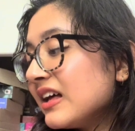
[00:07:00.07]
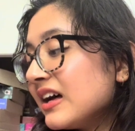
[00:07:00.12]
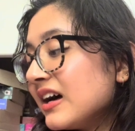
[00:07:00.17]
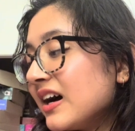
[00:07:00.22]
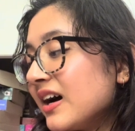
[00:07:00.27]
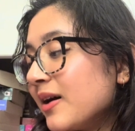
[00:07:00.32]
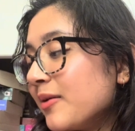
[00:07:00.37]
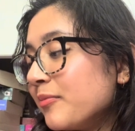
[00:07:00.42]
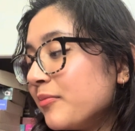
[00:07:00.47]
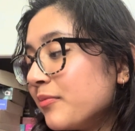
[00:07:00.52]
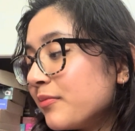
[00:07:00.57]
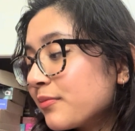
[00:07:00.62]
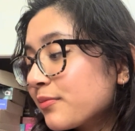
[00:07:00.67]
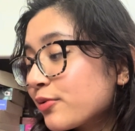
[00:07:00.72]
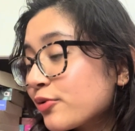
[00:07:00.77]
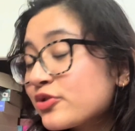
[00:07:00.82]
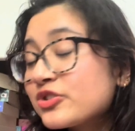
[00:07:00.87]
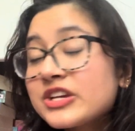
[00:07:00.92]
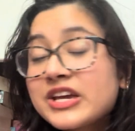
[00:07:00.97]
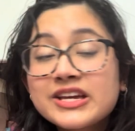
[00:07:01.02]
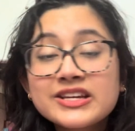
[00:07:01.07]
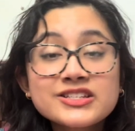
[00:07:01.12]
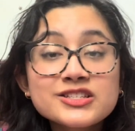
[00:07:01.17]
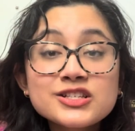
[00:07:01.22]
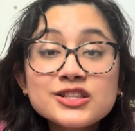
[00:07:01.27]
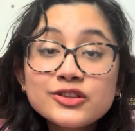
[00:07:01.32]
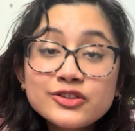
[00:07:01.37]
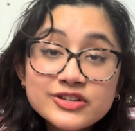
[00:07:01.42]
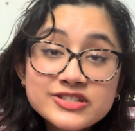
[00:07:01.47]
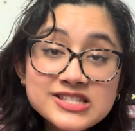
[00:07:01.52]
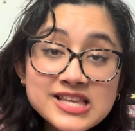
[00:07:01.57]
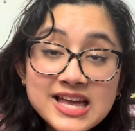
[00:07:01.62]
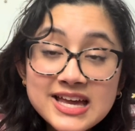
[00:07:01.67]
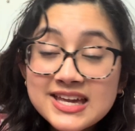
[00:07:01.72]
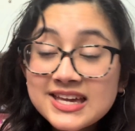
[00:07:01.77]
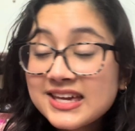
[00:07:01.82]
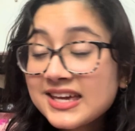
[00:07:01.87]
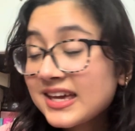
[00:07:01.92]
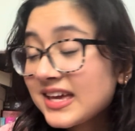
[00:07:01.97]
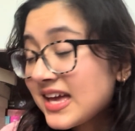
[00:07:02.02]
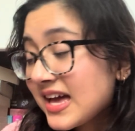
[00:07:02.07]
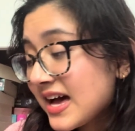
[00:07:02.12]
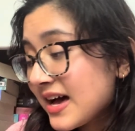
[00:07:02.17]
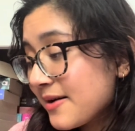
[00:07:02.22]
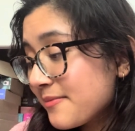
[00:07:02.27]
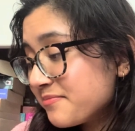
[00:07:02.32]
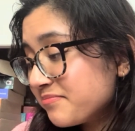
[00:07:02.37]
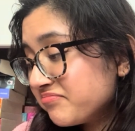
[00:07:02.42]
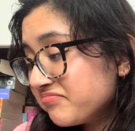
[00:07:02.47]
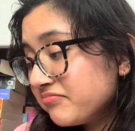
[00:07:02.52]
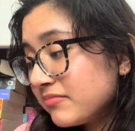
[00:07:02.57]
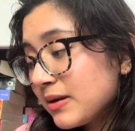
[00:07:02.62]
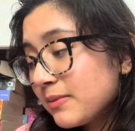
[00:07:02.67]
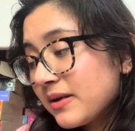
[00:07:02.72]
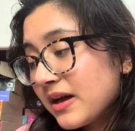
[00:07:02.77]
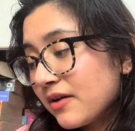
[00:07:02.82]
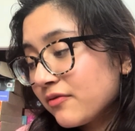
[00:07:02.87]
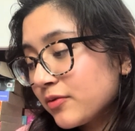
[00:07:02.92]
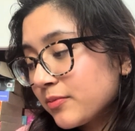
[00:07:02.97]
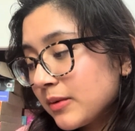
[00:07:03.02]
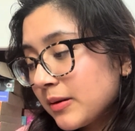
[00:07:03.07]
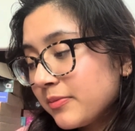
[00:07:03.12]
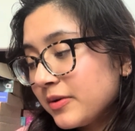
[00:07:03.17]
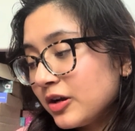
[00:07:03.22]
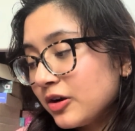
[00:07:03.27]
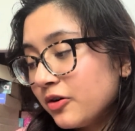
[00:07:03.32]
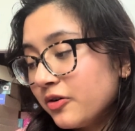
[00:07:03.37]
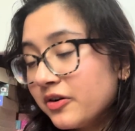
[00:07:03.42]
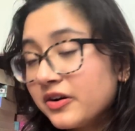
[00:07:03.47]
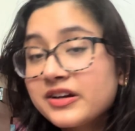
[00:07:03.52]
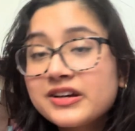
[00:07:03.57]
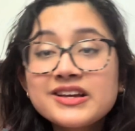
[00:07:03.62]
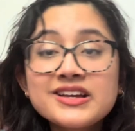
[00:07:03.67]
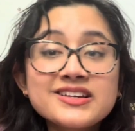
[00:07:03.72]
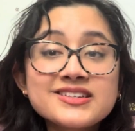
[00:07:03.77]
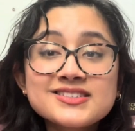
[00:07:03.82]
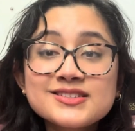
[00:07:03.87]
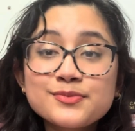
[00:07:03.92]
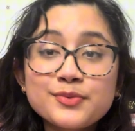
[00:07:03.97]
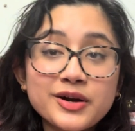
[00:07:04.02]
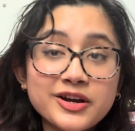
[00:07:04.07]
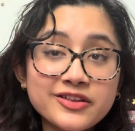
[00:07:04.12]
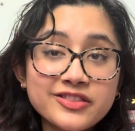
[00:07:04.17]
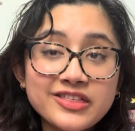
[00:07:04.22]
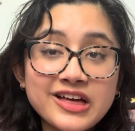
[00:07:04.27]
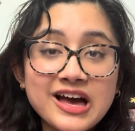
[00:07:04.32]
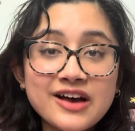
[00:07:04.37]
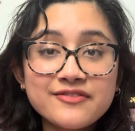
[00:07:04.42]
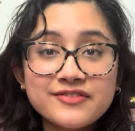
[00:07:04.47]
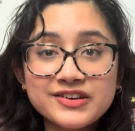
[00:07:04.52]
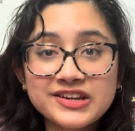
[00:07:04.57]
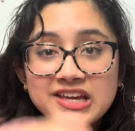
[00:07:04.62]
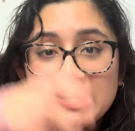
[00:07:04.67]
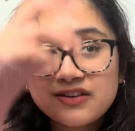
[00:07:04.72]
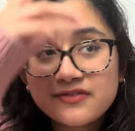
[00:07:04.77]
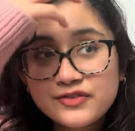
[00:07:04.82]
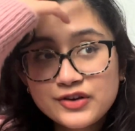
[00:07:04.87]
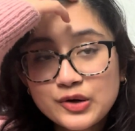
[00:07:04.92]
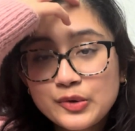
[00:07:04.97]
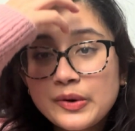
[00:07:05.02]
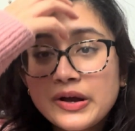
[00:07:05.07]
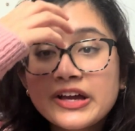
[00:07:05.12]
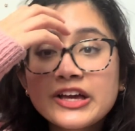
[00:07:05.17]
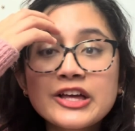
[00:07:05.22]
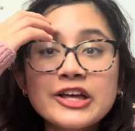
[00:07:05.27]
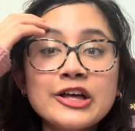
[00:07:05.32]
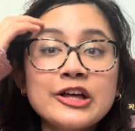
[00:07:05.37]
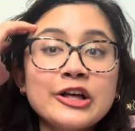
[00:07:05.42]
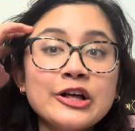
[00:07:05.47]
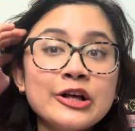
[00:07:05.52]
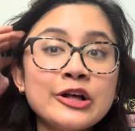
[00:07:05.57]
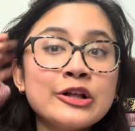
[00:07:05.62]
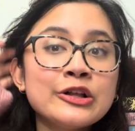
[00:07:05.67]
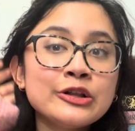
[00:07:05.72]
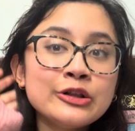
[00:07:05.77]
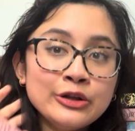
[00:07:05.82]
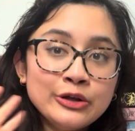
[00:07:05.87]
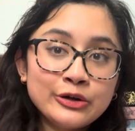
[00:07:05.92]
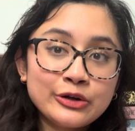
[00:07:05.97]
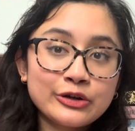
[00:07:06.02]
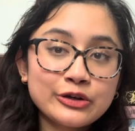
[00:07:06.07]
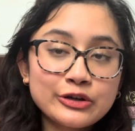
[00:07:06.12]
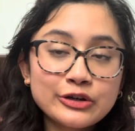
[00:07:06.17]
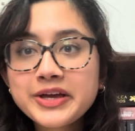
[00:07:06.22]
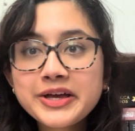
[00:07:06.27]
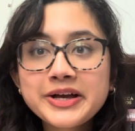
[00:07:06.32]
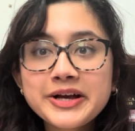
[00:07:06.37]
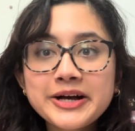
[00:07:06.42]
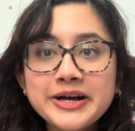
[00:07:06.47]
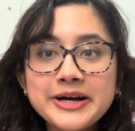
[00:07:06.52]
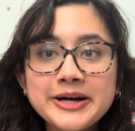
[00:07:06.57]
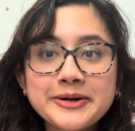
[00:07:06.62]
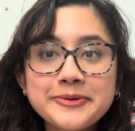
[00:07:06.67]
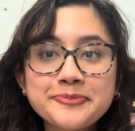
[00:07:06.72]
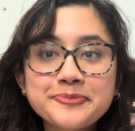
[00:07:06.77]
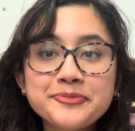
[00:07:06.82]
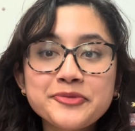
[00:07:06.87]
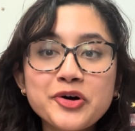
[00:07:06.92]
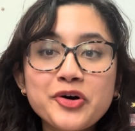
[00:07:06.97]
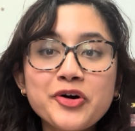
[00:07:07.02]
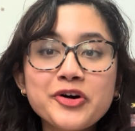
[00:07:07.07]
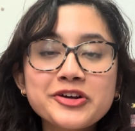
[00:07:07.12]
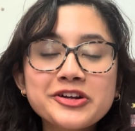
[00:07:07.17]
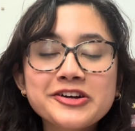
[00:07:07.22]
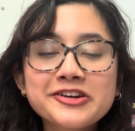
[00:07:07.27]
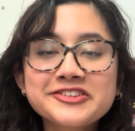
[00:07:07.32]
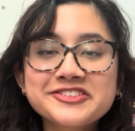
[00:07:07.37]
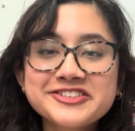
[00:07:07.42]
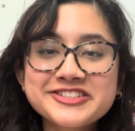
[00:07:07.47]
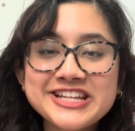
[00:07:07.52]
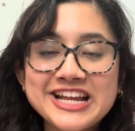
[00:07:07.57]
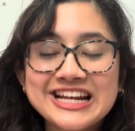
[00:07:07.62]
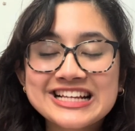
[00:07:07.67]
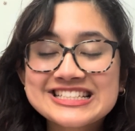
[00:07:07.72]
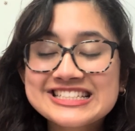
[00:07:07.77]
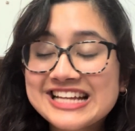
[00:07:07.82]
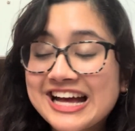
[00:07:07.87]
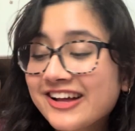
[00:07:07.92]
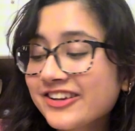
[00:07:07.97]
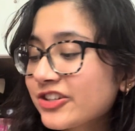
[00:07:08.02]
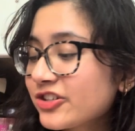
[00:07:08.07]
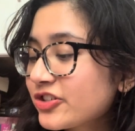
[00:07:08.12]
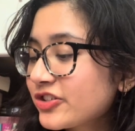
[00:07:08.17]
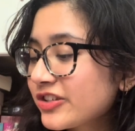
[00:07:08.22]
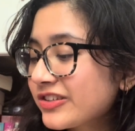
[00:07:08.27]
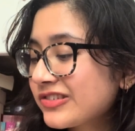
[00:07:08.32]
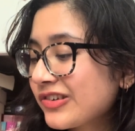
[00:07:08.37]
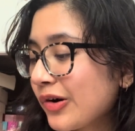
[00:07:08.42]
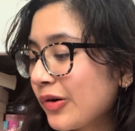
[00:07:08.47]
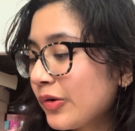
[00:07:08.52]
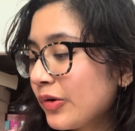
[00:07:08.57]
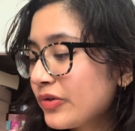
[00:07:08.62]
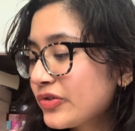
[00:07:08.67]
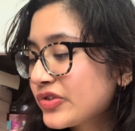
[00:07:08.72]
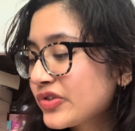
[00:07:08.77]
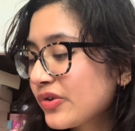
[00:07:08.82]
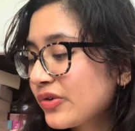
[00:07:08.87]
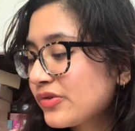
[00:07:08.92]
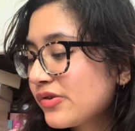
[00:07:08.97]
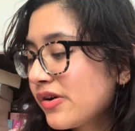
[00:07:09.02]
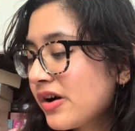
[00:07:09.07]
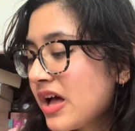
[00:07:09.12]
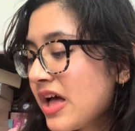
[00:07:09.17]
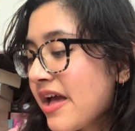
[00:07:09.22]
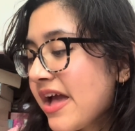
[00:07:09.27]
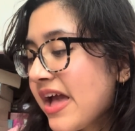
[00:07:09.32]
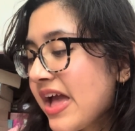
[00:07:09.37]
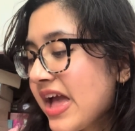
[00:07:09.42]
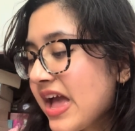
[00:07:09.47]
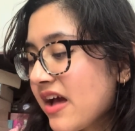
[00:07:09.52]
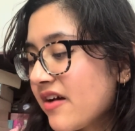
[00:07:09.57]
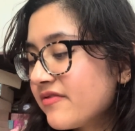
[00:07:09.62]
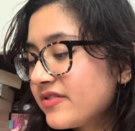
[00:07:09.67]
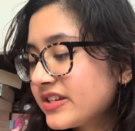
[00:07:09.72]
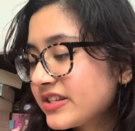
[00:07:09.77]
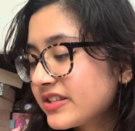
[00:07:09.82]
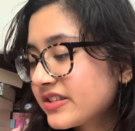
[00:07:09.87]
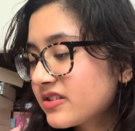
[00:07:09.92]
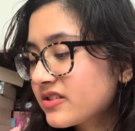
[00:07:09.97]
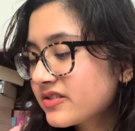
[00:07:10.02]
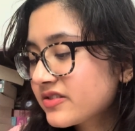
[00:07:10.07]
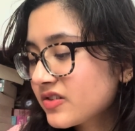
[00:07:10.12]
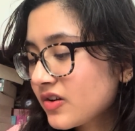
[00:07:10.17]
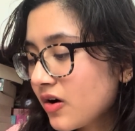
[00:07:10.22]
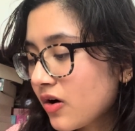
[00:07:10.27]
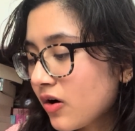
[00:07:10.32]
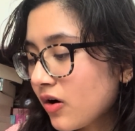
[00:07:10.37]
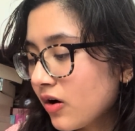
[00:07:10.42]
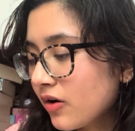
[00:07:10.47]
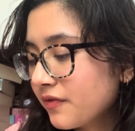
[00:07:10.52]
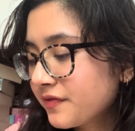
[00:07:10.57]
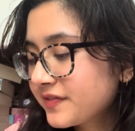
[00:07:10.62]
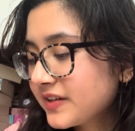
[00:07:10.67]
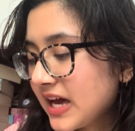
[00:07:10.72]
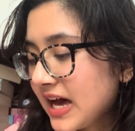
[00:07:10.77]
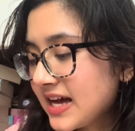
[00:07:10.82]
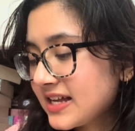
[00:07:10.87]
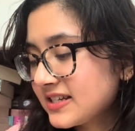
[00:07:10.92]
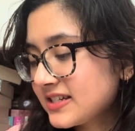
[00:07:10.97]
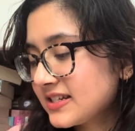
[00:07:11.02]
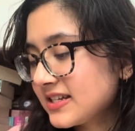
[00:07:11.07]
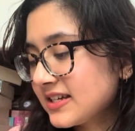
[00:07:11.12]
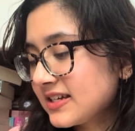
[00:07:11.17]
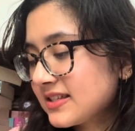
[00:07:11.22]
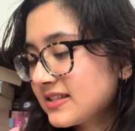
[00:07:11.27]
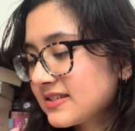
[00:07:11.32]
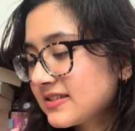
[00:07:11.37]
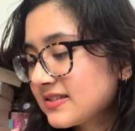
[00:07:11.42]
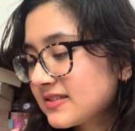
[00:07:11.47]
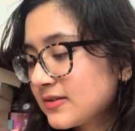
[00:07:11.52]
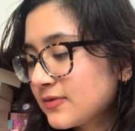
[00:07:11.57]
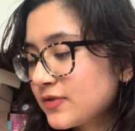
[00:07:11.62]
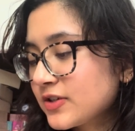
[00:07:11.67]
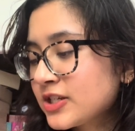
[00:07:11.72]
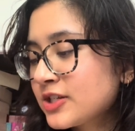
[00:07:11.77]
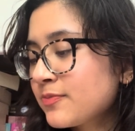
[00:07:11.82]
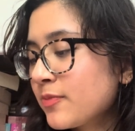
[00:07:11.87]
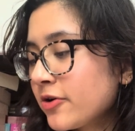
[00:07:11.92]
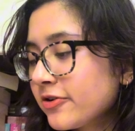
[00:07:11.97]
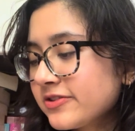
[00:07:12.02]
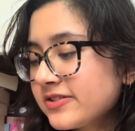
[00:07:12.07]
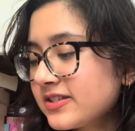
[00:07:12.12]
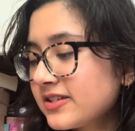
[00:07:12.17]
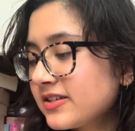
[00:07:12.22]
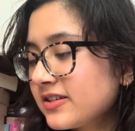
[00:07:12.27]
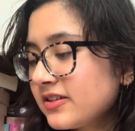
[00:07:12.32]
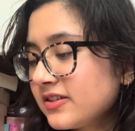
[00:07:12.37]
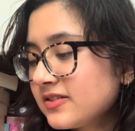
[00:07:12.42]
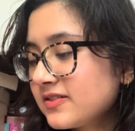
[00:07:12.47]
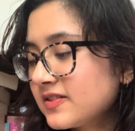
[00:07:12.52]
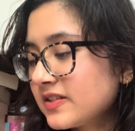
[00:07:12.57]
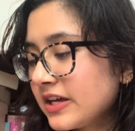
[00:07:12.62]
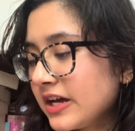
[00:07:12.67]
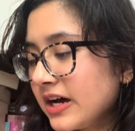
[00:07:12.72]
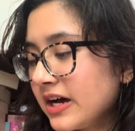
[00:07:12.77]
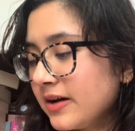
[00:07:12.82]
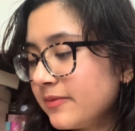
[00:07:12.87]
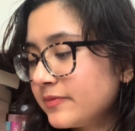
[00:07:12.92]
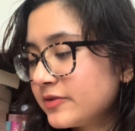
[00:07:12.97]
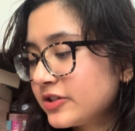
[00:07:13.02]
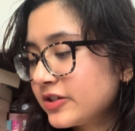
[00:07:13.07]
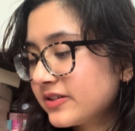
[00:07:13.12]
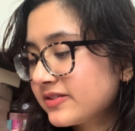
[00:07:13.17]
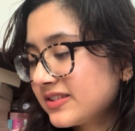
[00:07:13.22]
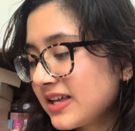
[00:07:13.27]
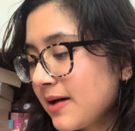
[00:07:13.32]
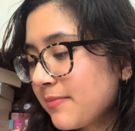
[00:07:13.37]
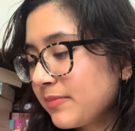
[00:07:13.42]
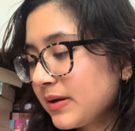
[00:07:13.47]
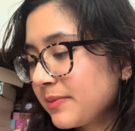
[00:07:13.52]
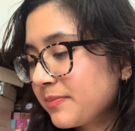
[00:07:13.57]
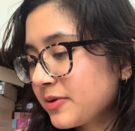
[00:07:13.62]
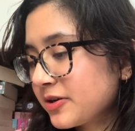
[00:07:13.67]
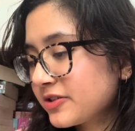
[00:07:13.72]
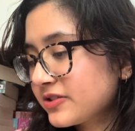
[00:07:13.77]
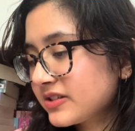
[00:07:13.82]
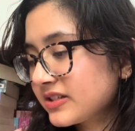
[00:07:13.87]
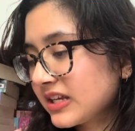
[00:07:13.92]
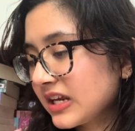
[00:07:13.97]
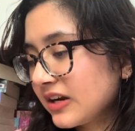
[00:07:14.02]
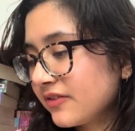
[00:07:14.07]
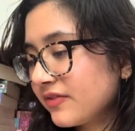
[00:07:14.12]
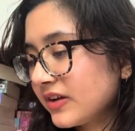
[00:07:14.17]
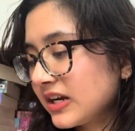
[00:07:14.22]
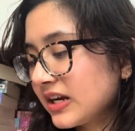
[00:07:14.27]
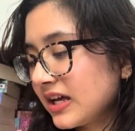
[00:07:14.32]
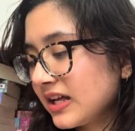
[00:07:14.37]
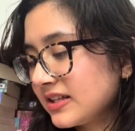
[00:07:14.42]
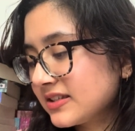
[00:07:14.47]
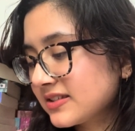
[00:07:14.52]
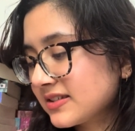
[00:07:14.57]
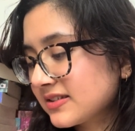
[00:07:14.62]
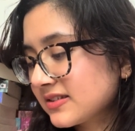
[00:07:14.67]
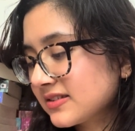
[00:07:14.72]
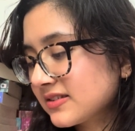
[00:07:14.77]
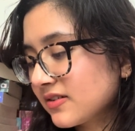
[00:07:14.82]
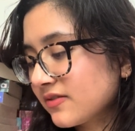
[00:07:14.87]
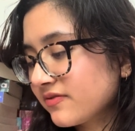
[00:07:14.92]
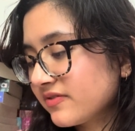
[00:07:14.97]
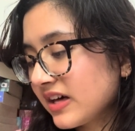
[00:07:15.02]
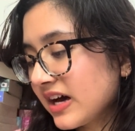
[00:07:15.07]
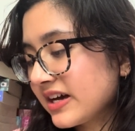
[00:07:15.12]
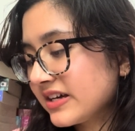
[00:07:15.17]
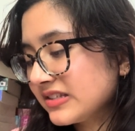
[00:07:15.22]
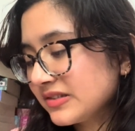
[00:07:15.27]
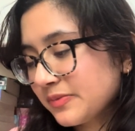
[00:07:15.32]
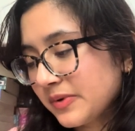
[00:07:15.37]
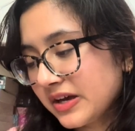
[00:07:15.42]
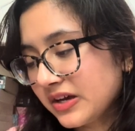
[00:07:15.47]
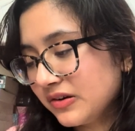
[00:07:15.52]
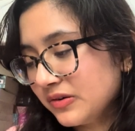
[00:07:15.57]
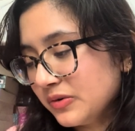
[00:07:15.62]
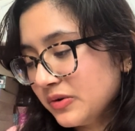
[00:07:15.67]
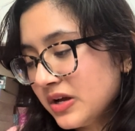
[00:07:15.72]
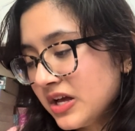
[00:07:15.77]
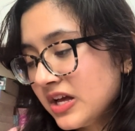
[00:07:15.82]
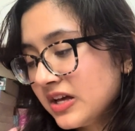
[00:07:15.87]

um, project looks like um, maybe helpful maybe not it's worth having kind of a quick look um, on understanding standards is also evidence of candidates' responses um, to exam papers and kind of analysis of that as well.